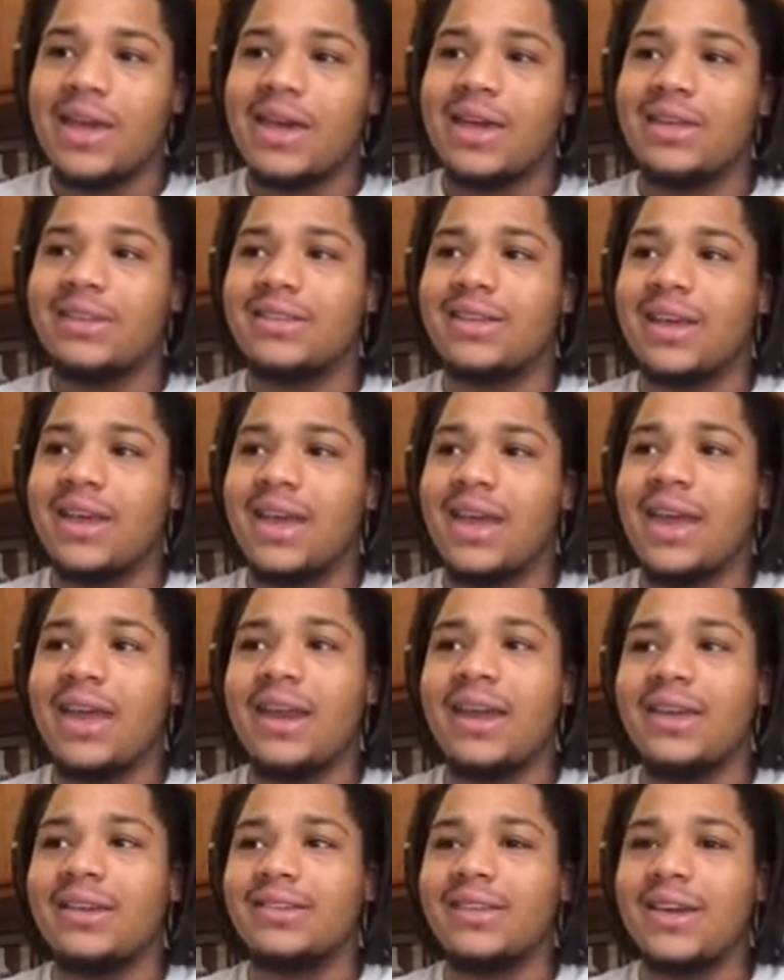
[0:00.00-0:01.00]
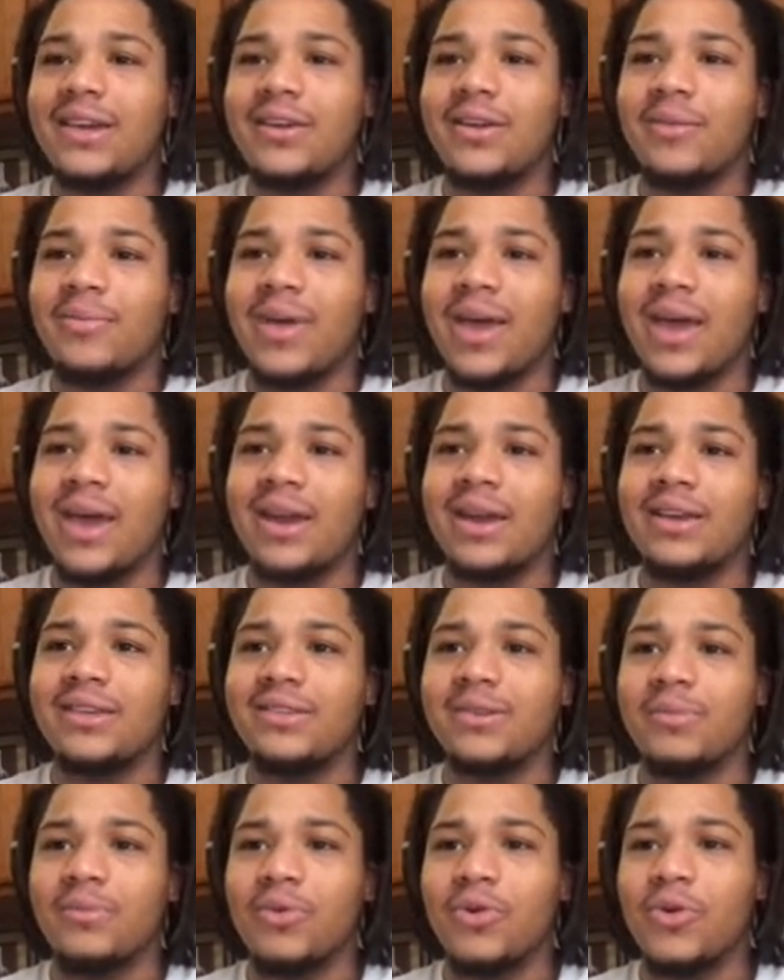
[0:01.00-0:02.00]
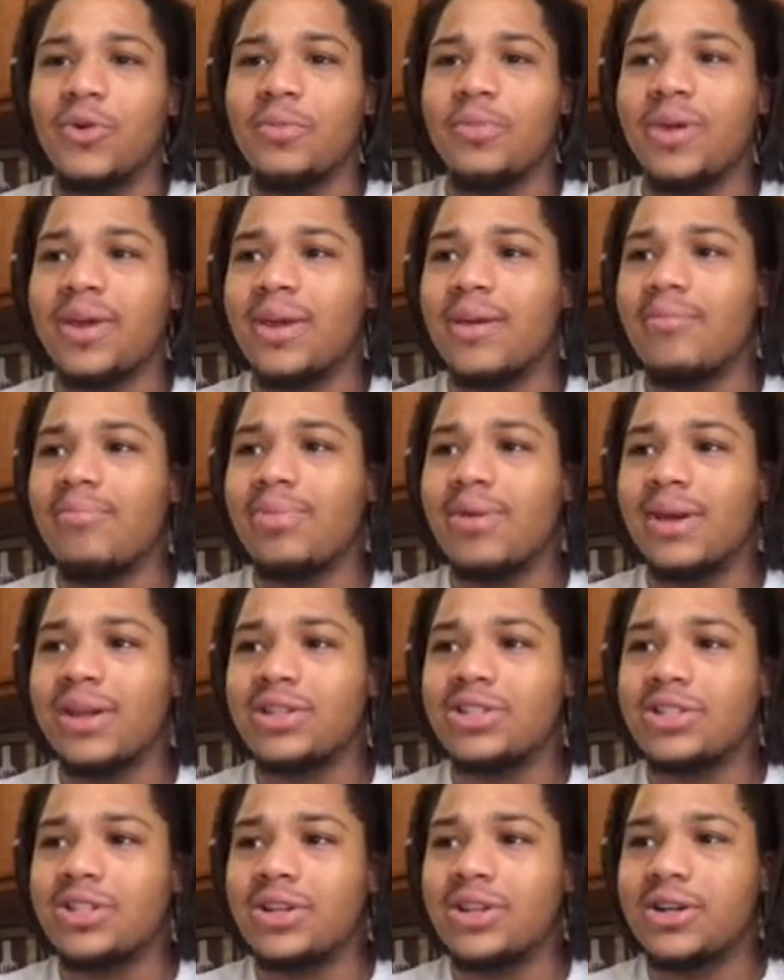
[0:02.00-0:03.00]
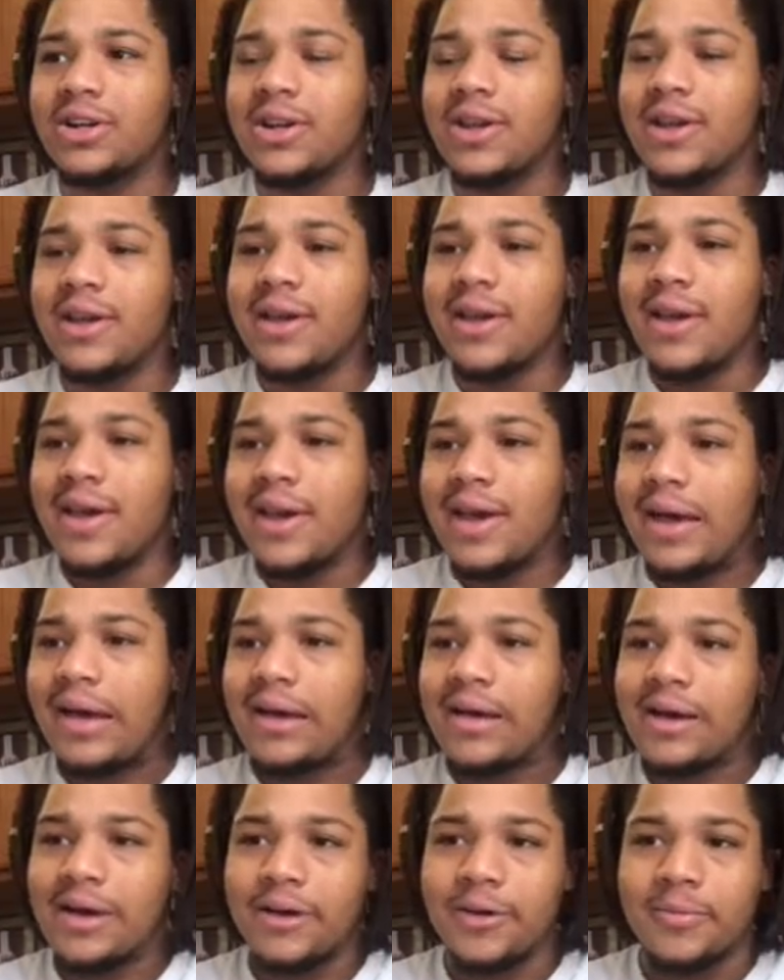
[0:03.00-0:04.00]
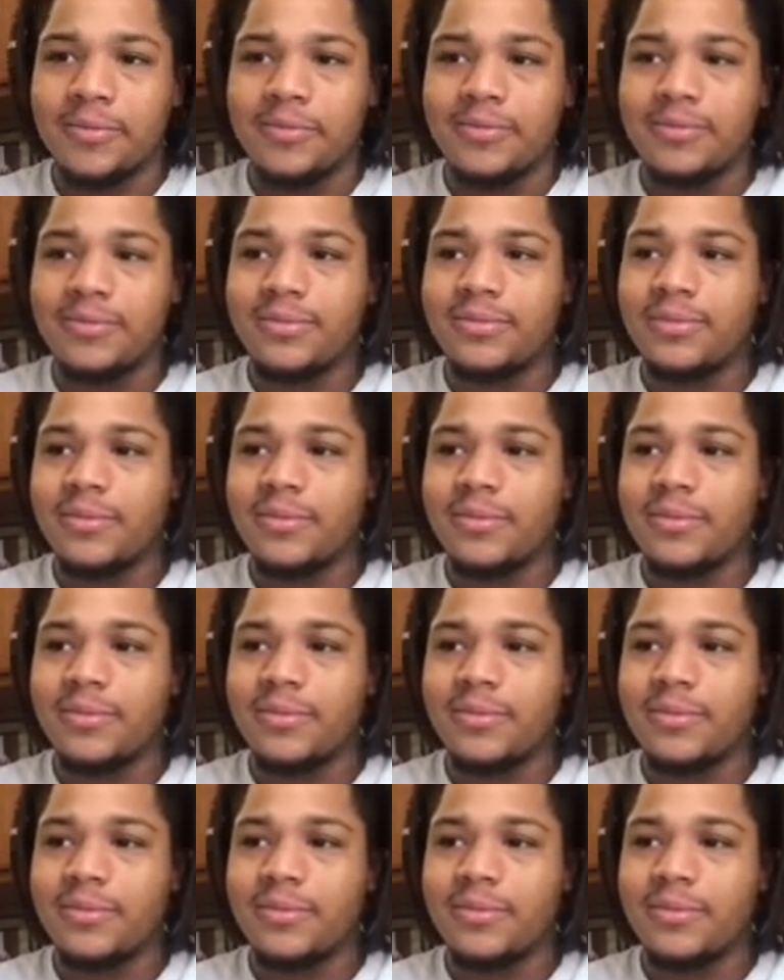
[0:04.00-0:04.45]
innings eater, man. He's a bullpen pitcher. Like